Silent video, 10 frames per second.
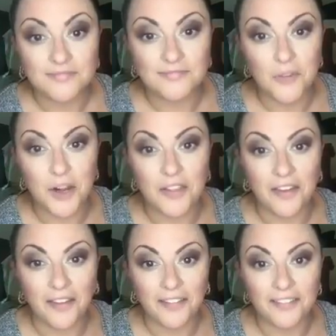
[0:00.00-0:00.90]
What do you
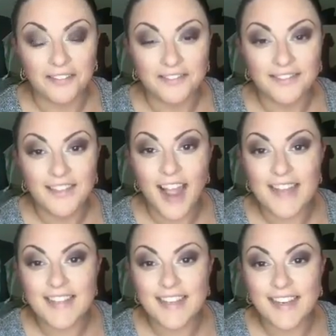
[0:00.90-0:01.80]
think? Hi,
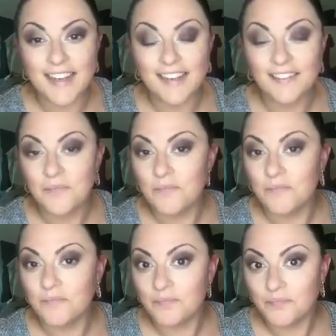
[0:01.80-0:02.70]
Cindy.
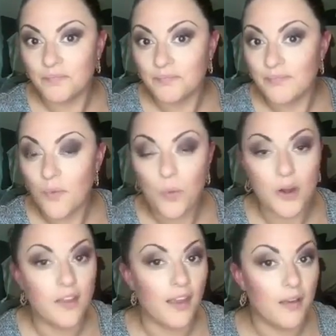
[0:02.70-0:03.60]
What do
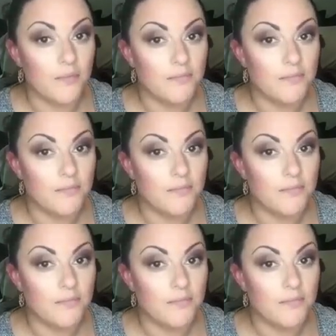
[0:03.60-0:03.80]
you think?